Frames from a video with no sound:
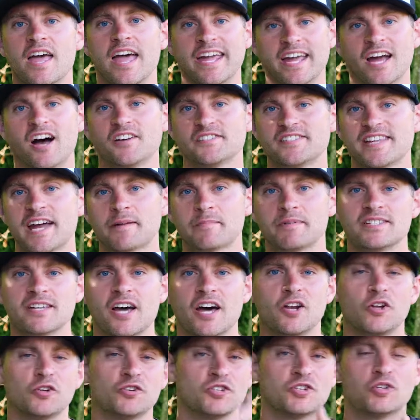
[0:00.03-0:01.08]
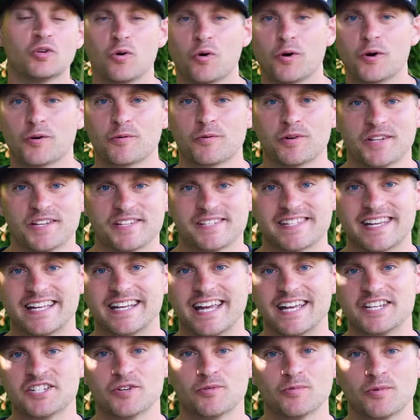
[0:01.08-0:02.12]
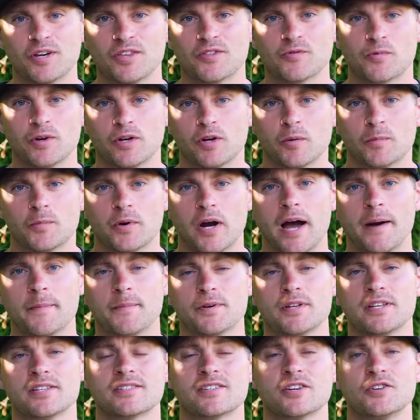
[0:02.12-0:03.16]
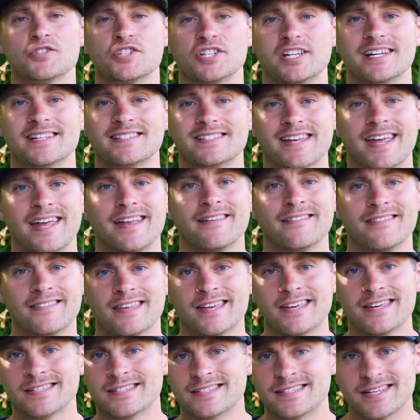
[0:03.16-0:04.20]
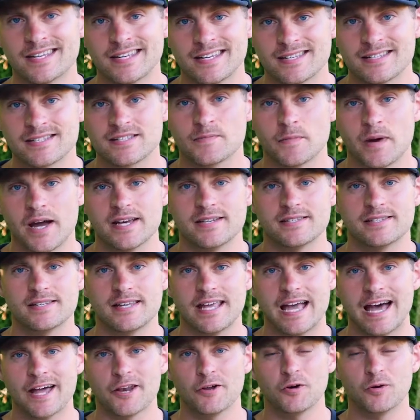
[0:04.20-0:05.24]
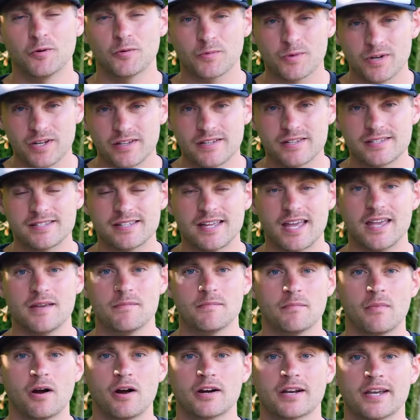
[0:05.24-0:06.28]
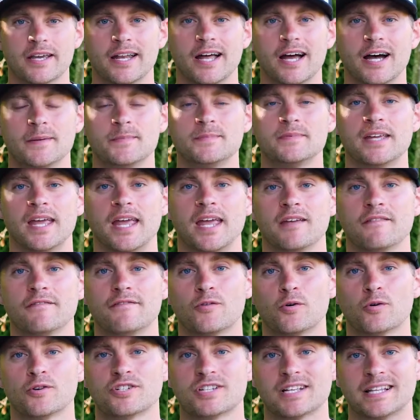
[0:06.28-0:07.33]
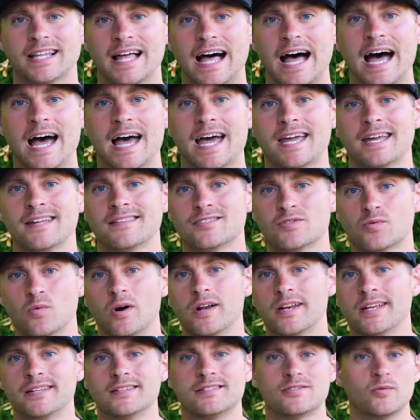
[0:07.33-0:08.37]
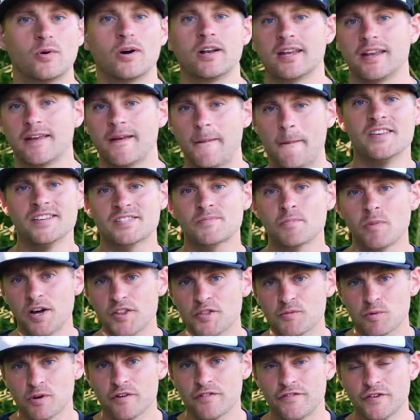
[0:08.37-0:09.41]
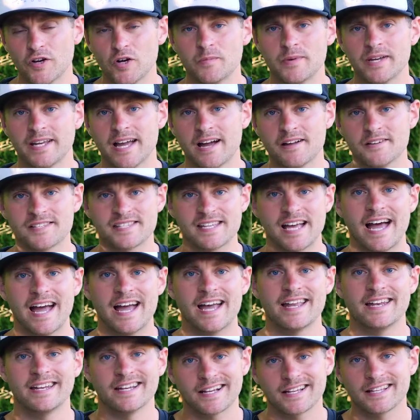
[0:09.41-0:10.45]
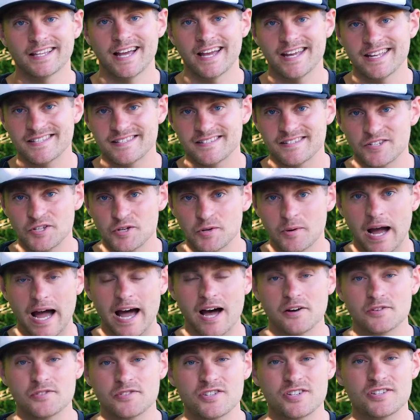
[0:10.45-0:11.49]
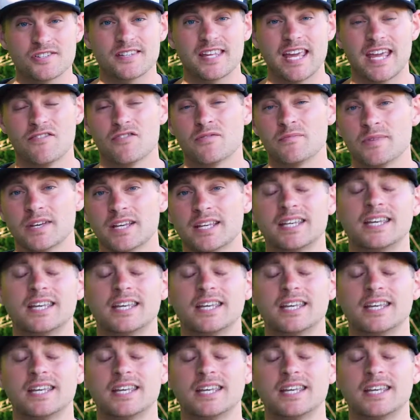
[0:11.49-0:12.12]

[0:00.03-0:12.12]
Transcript: Hey, y'all, Zach McDonald, your real estate agent with Real Property Associates, and this is my Seattle real estate market update for July 2020. This month, we're filming outside a client's new house. Just gave him the